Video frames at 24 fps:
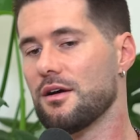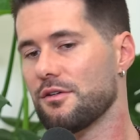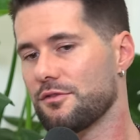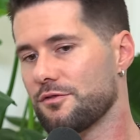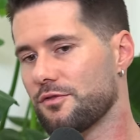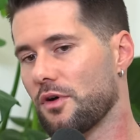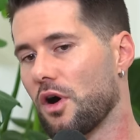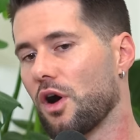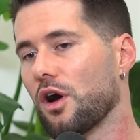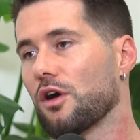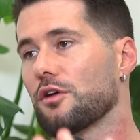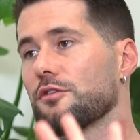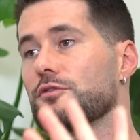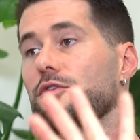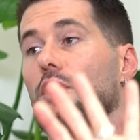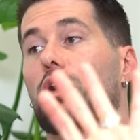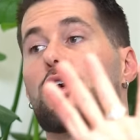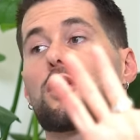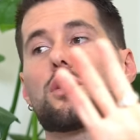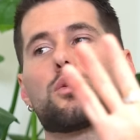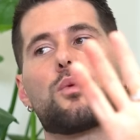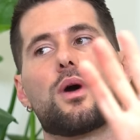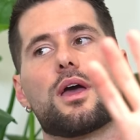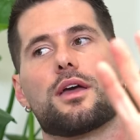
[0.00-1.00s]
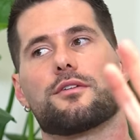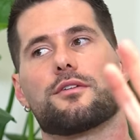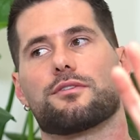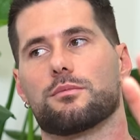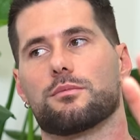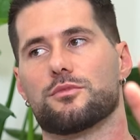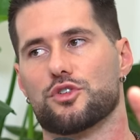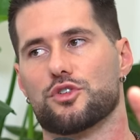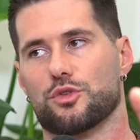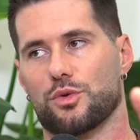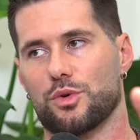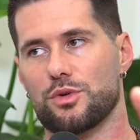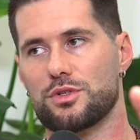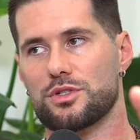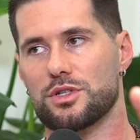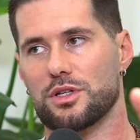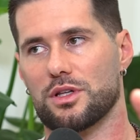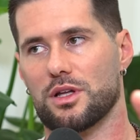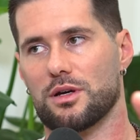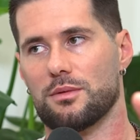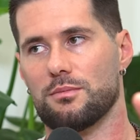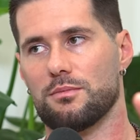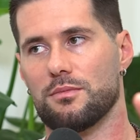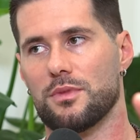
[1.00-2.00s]
far, far away from
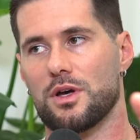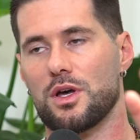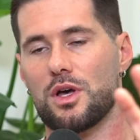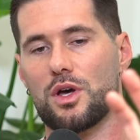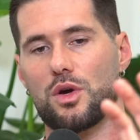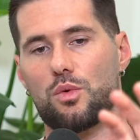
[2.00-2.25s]
Jerusalem,